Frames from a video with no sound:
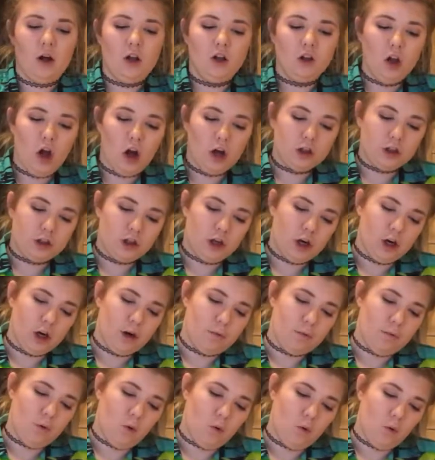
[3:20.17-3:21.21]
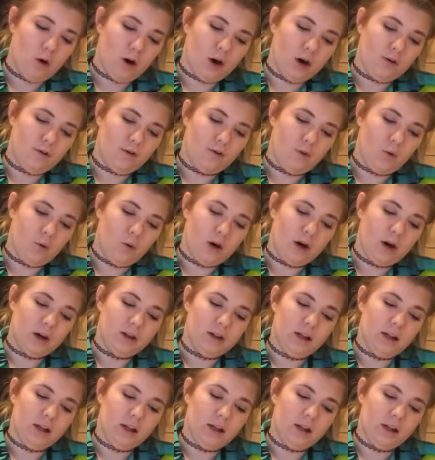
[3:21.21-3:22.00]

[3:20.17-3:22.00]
long term or for